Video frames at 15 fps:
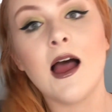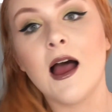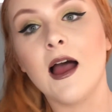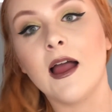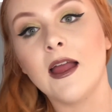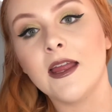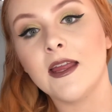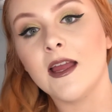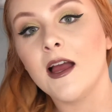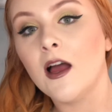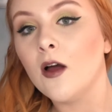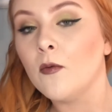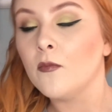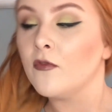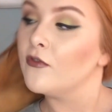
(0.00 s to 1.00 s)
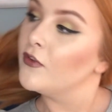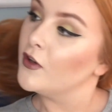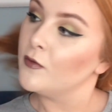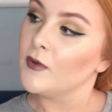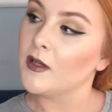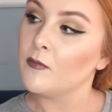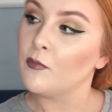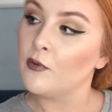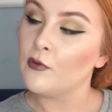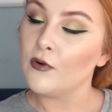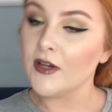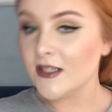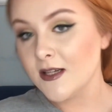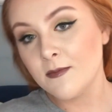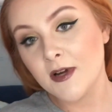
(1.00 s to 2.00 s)
I am filming
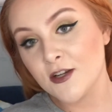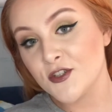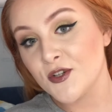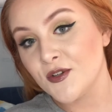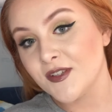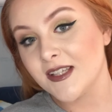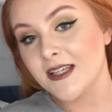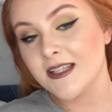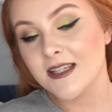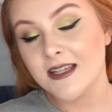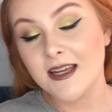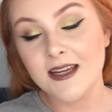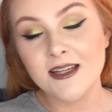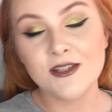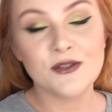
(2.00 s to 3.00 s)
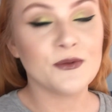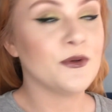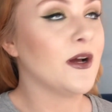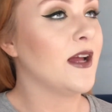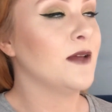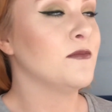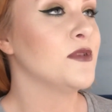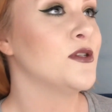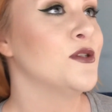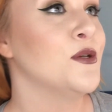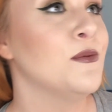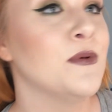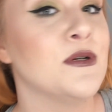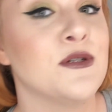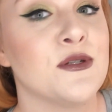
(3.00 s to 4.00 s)
pretty much all day today, so I'm
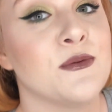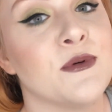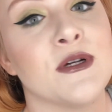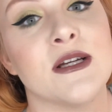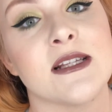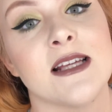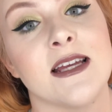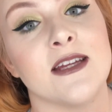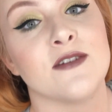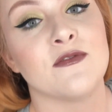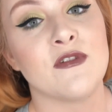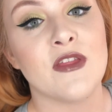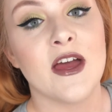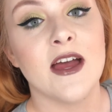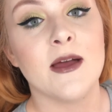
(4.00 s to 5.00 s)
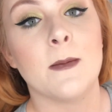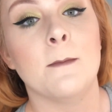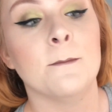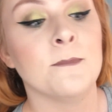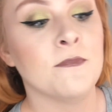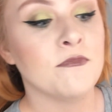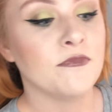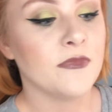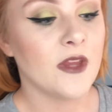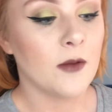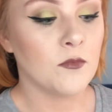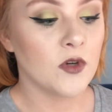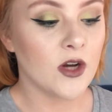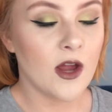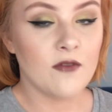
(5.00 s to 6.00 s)
super excited for that.
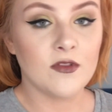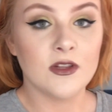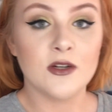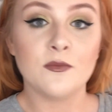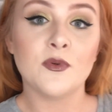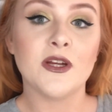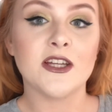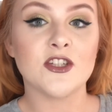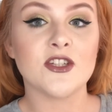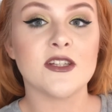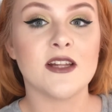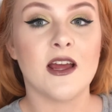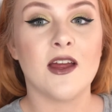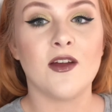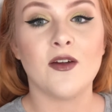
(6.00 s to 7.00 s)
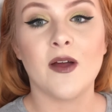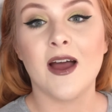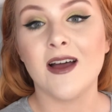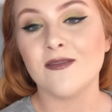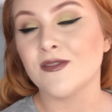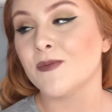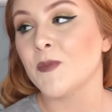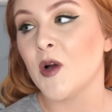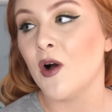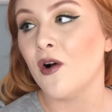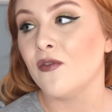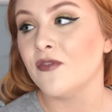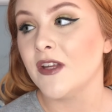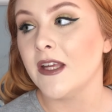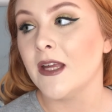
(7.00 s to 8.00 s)
I'm going to have a little break just now, have some
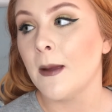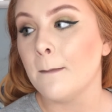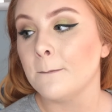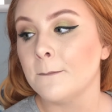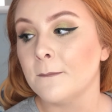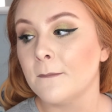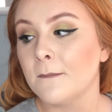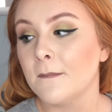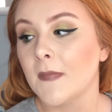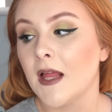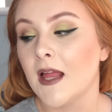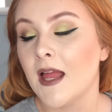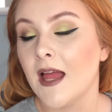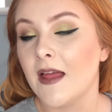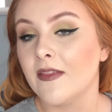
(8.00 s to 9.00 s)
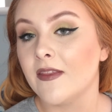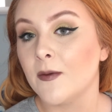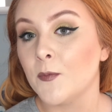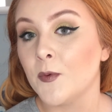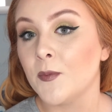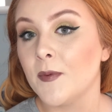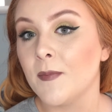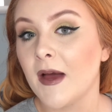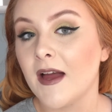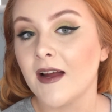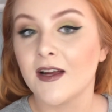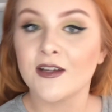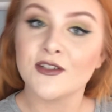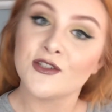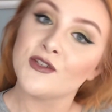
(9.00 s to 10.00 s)
coffee, and then we'll be
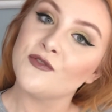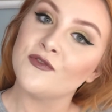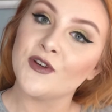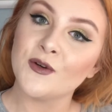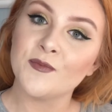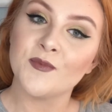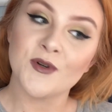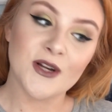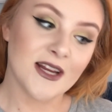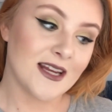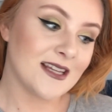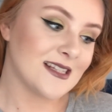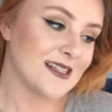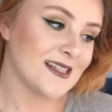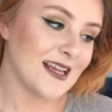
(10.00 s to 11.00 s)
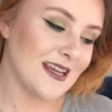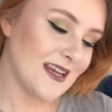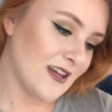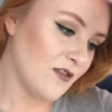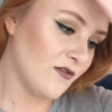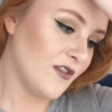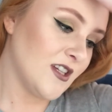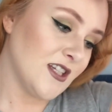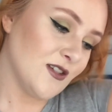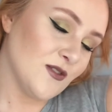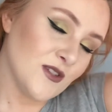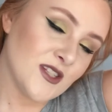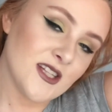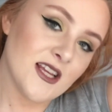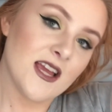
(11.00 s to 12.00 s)
back to film more exciting
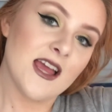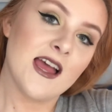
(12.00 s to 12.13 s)
videos.